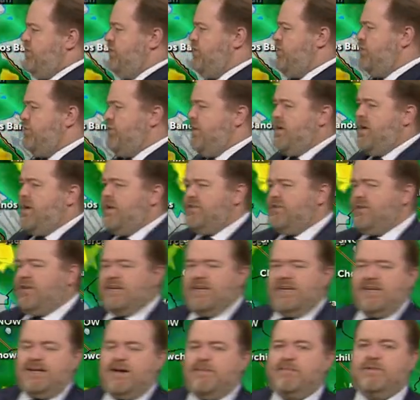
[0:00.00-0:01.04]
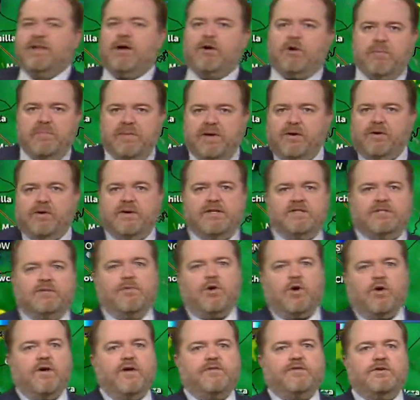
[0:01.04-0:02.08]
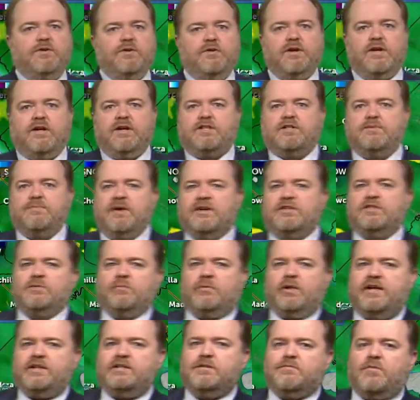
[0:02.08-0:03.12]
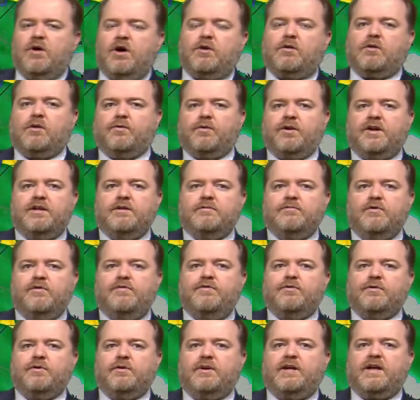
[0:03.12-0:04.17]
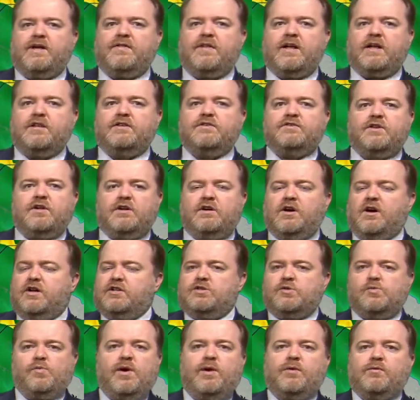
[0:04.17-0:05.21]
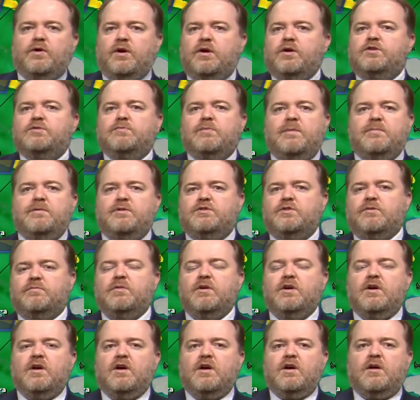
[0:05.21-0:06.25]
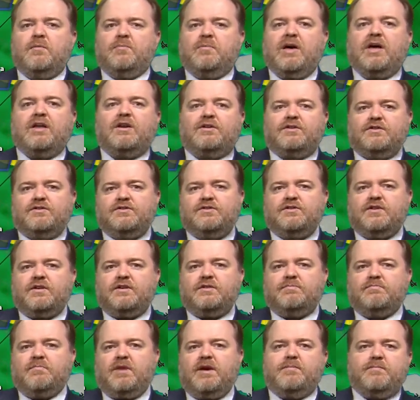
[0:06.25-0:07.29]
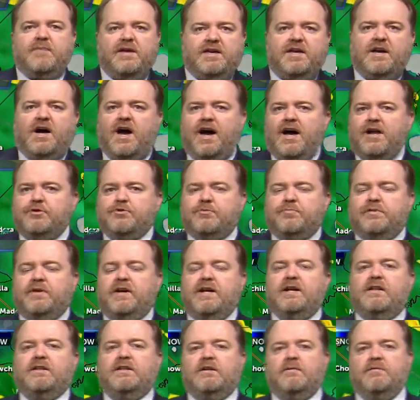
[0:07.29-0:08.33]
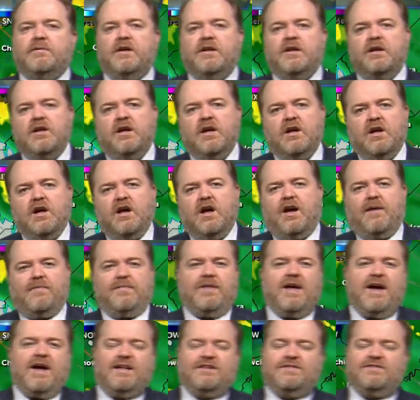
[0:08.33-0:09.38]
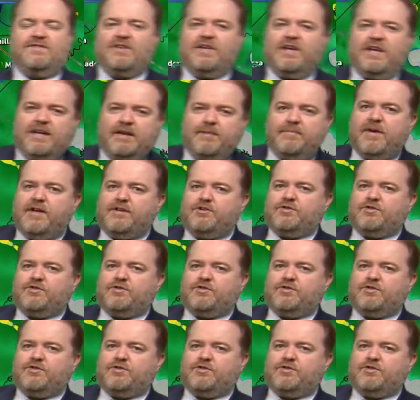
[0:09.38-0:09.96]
to, uh, during a couple hour period tomorrow afternoon, I expect some light to moderate rain to move through. And again, that is going to cause some wet roads, maybe some puddles that might make you hydroplane a little bit. I'm not seeing any